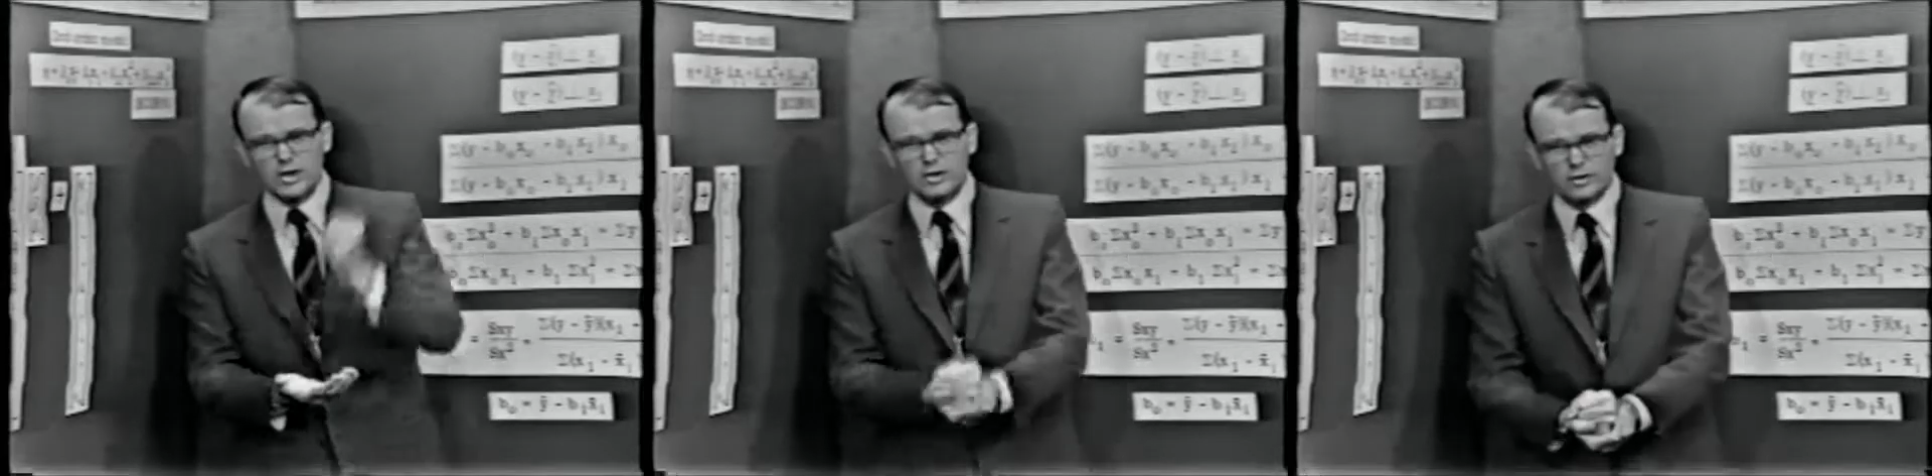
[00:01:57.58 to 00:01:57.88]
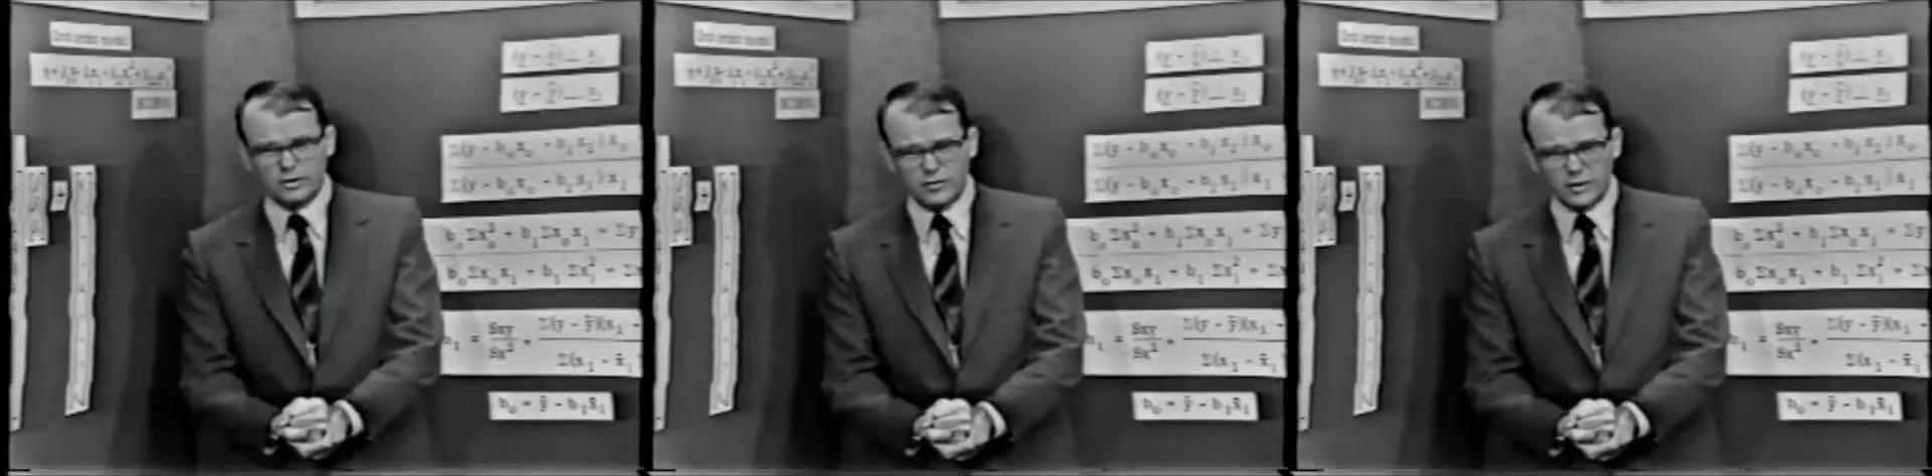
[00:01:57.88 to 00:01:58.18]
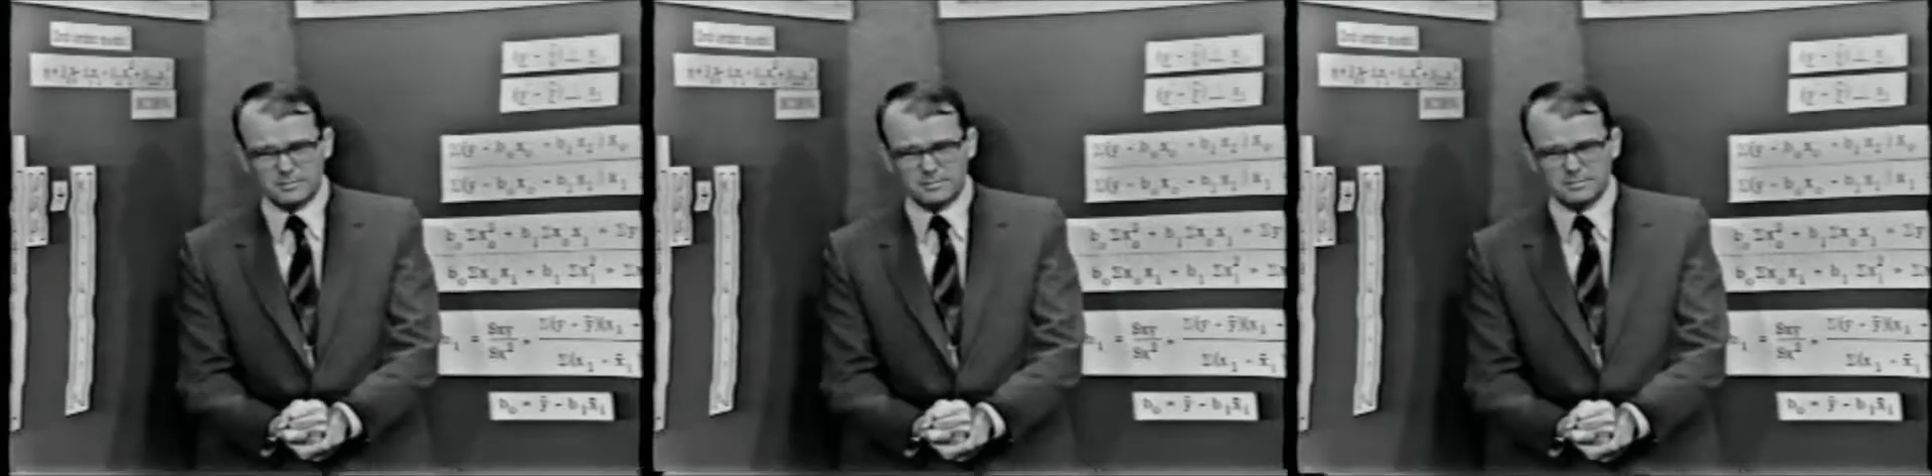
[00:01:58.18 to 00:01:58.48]

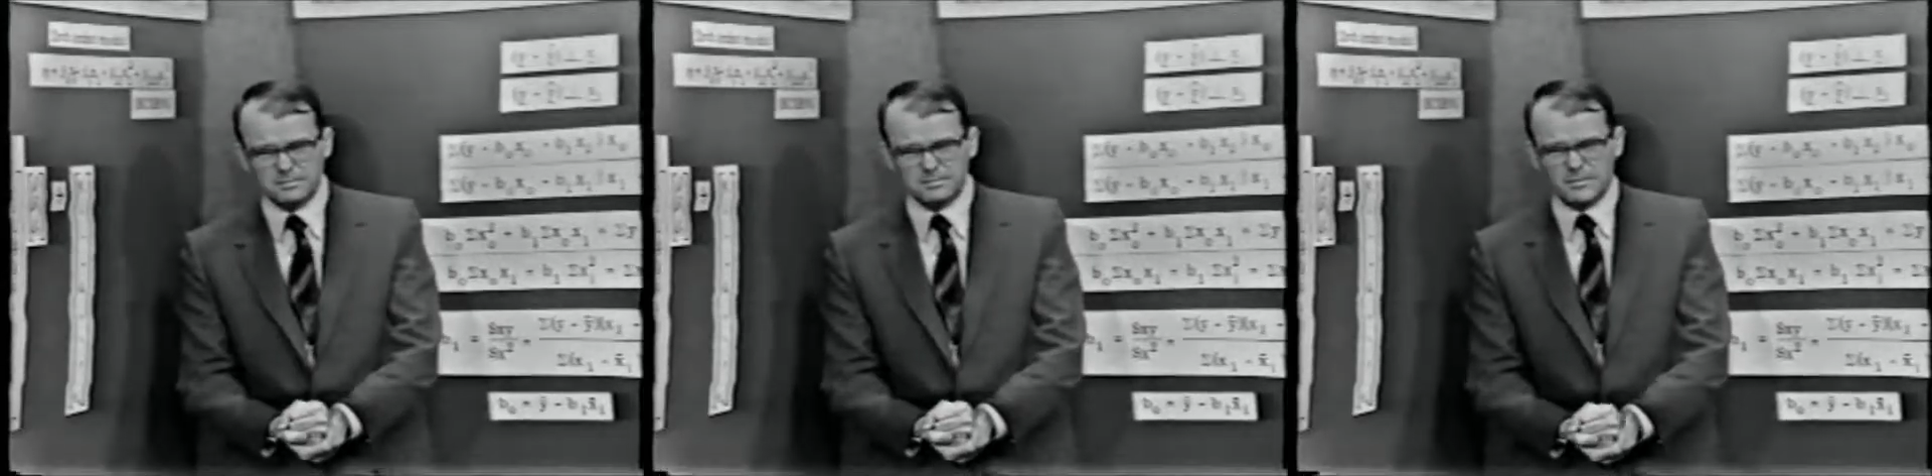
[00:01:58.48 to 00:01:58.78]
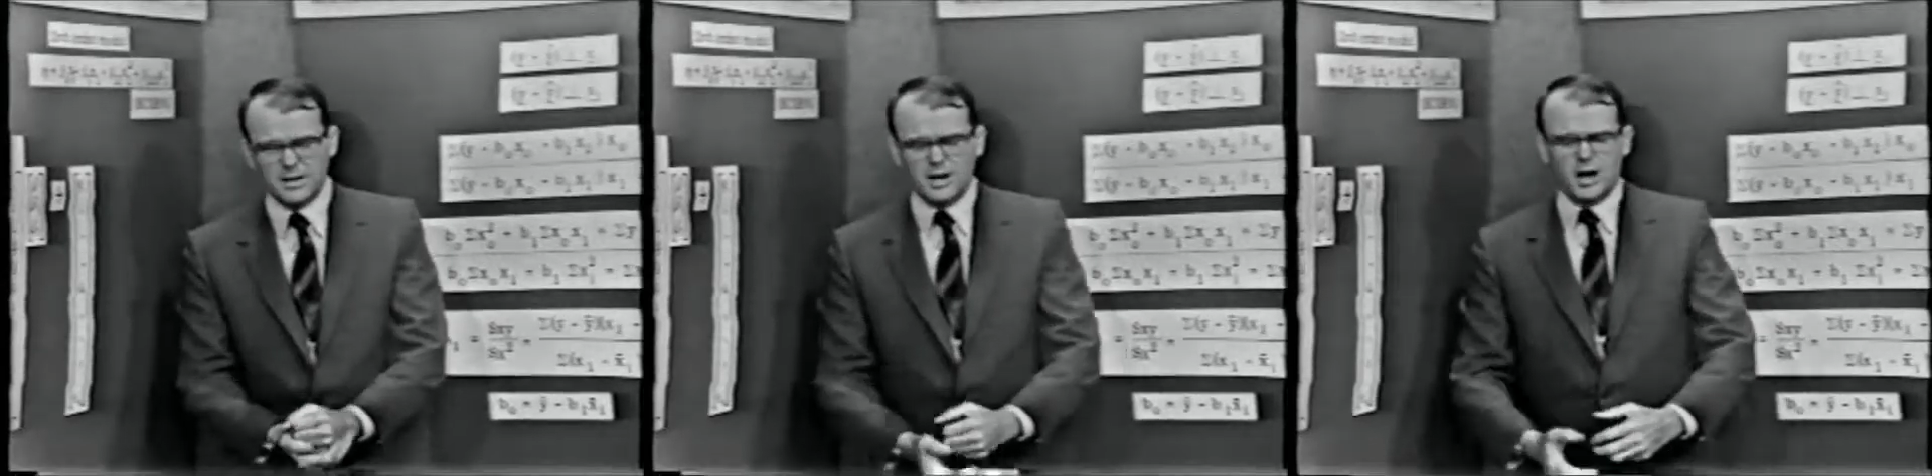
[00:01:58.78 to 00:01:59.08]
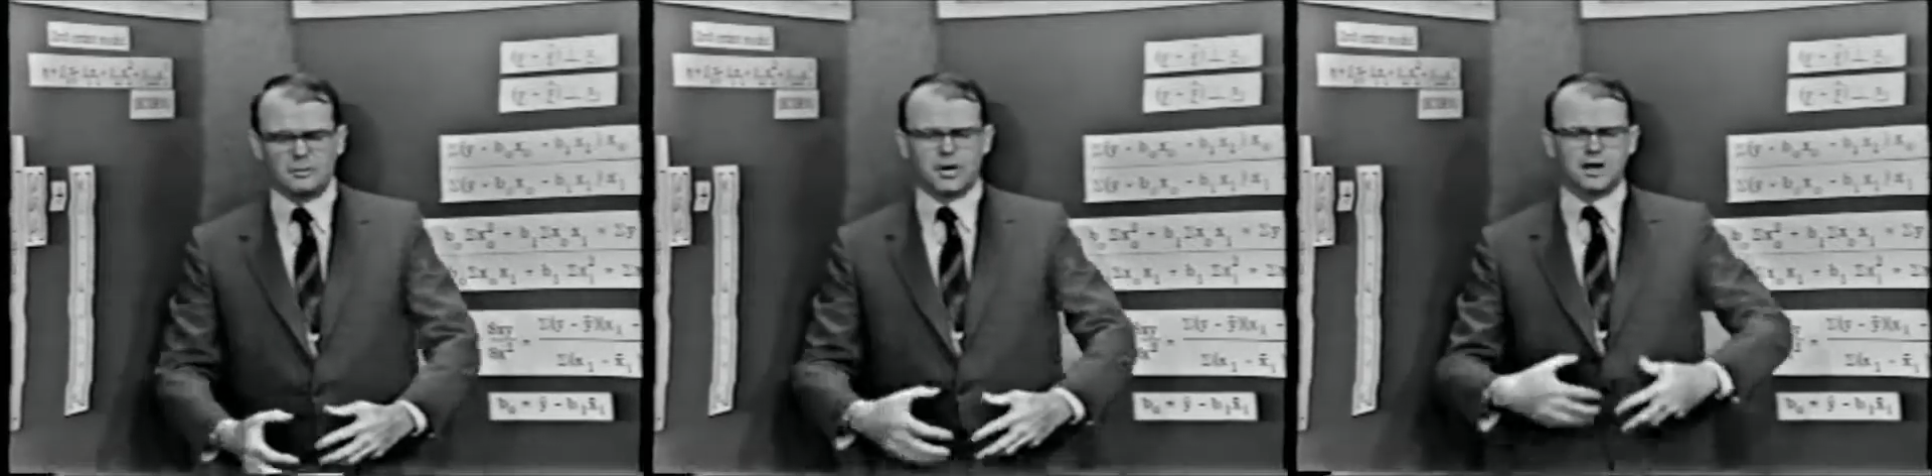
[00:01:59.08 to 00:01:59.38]
useful,
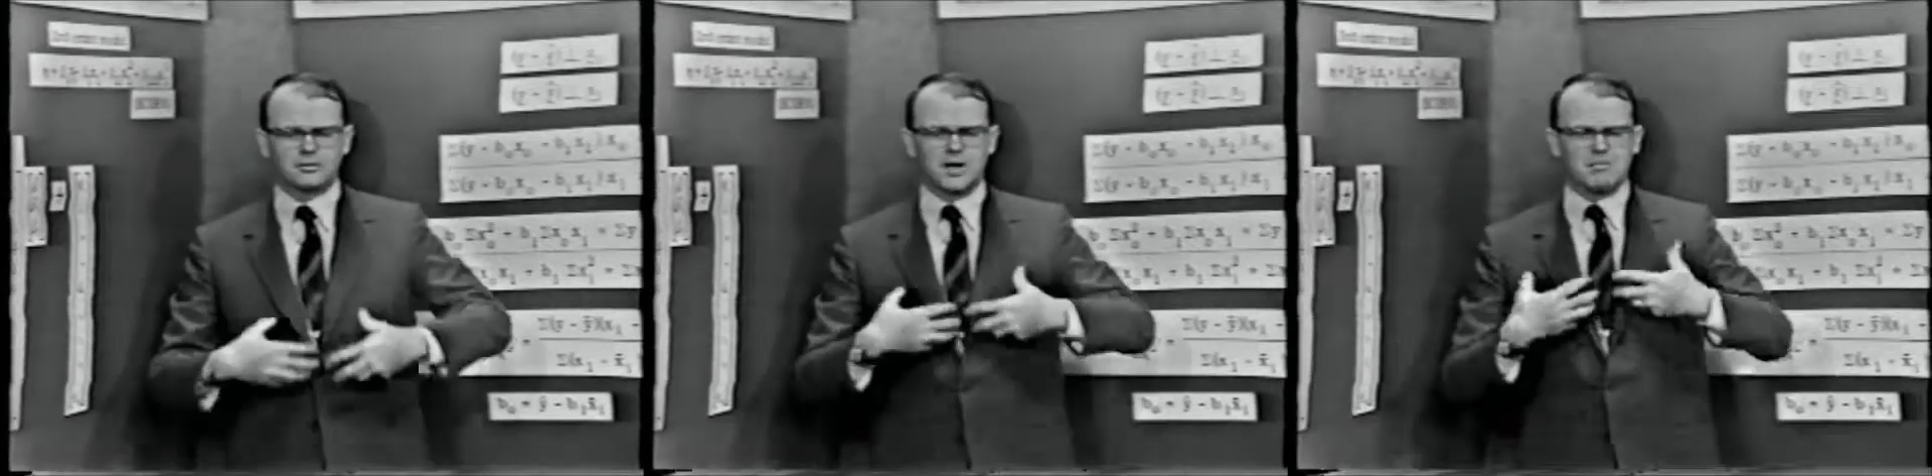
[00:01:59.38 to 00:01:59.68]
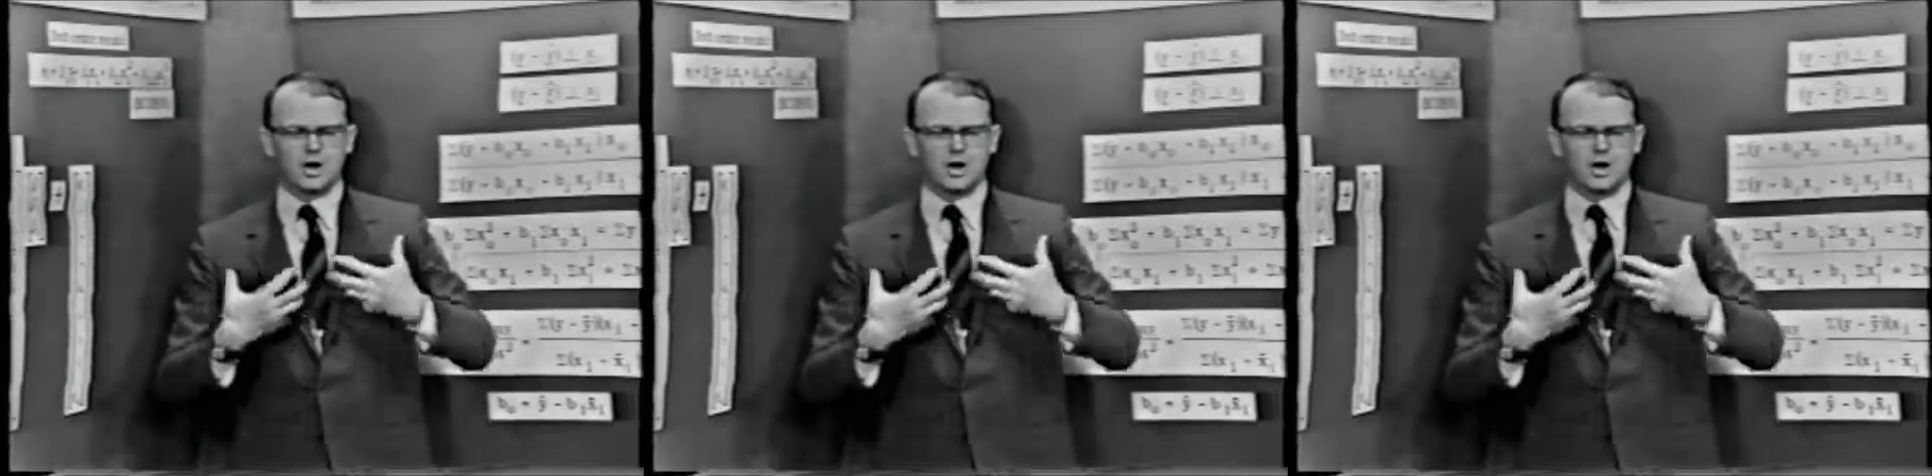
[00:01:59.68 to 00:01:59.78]
approximating